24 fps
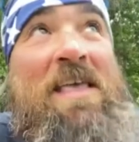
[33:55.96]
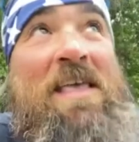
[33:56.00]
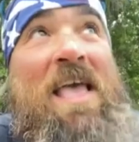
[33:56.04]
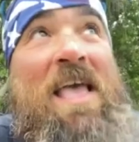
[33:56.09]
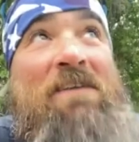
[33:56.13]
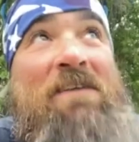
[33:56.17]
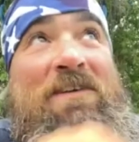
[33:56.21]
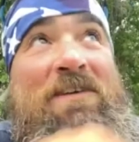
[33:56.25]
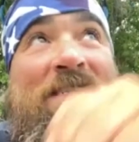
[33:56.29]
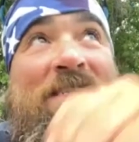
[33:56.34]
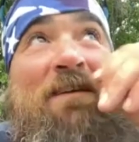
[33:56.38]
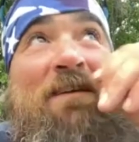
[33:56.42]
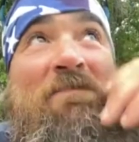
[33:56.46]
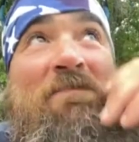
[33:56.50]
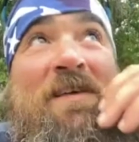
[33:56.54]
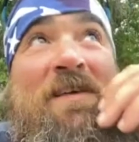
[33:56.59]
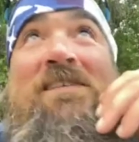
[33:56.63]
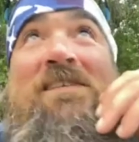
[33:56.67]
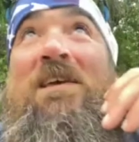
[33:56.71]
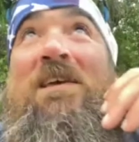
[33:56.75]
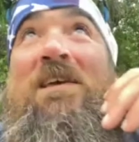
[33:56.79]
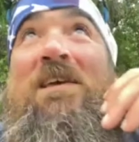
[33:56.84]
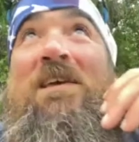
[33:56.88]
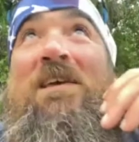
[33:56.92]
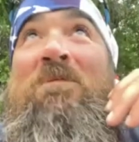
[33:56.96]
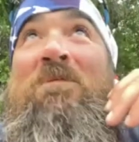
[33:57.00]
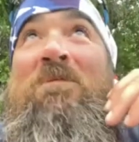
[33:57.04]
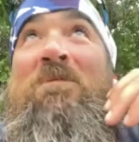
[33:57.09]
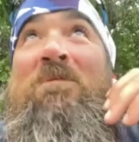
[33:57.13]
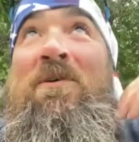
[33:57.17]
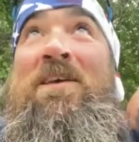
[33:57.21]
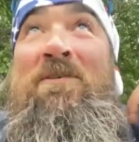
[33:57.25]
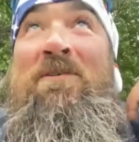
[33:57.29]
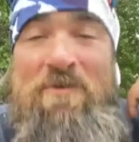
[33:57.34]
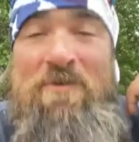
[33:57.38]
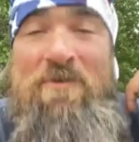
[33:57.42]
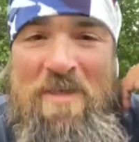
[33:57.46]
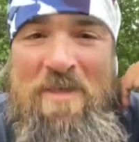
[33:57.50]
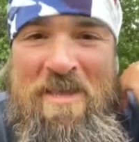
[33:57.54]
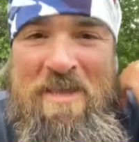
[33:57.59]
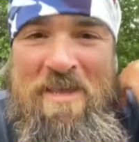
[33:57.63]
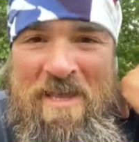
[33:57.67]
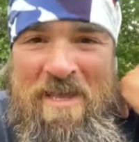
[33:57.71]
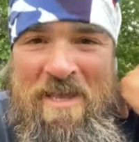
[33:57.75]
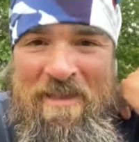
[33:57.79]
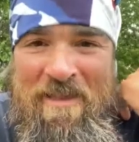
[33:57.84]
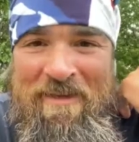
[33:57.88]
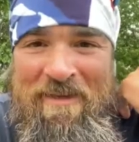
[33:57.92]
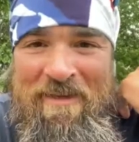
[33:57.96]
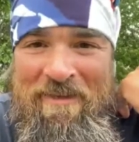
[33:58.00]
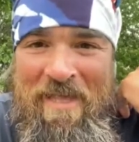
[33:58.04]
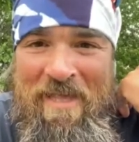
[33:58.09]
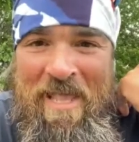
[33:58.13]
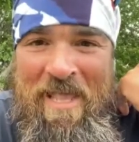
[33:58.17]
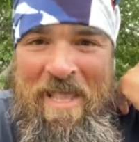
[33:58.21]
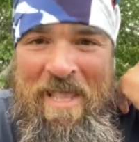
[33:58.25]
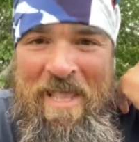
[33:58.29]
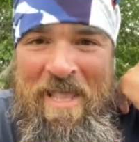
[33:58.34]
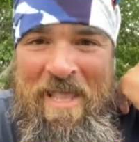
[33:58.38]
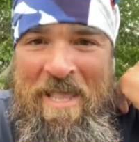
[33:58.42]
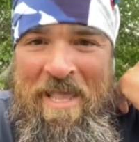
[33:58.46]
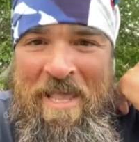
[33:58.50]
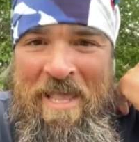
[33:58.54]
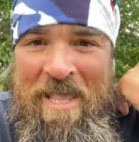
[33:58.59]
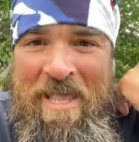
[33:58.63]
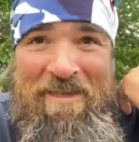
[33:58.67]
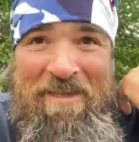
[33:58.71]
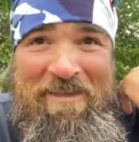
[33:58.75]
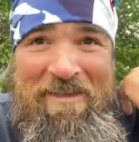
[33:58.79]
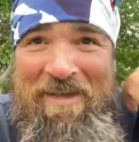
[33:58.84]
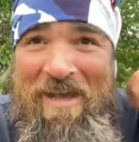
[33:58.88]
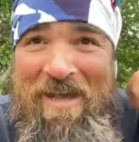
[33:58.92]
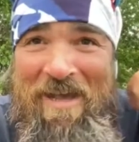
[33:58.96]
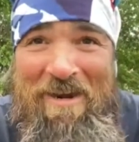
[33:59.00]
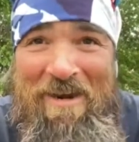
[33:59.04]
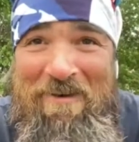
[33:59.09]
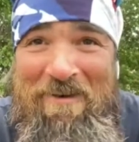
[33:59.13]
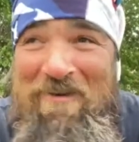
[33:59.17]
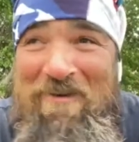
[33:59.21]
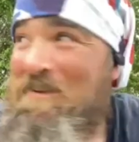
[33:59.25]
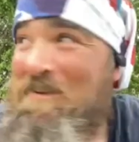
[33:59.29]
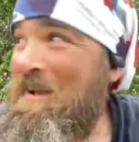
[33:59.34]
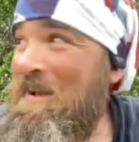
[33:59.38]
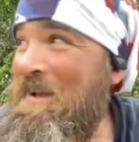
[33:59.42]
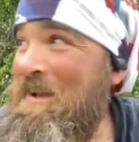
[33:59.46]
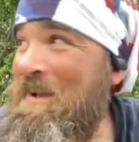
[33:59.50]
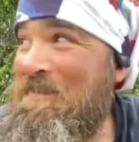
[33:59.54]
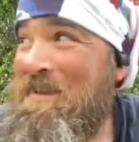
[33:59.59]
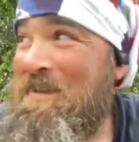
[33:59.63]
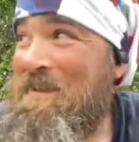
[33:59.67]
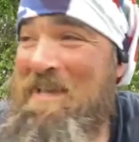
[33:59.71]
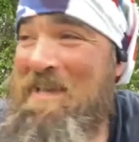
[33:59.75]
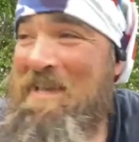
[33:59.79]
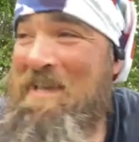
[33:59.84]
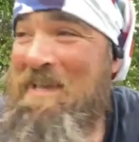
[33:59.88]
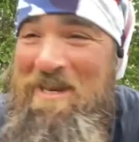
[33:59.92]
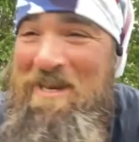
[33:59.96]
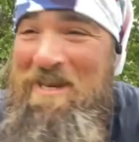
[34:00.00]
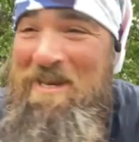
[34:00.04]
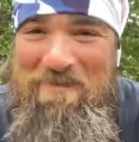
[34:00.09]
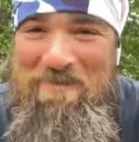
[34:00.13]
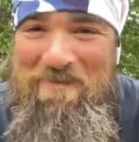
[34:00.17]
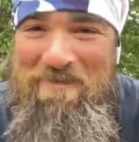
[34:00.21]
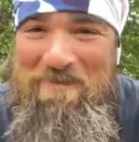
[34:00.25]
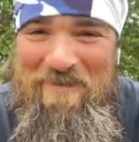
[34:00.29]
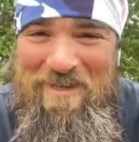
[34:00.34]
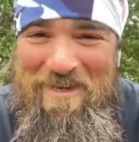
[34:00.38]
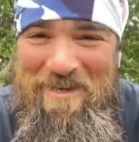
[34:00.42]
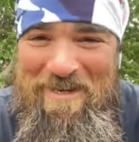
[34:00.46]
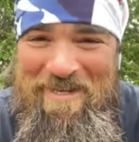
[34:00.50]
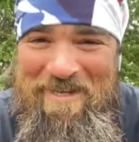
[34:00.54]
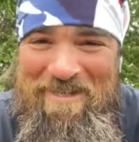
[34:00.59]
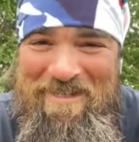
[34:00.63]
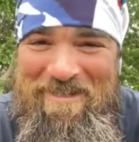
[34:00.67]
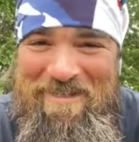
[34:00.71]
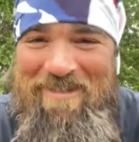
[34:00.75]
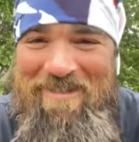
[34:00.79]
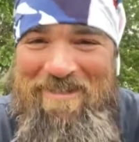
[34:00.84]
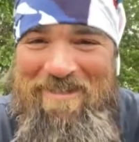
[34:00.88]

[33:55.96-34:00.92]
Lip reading: every time they see a bald eagle, they yell out Eddie. I don't get it, but it's funny.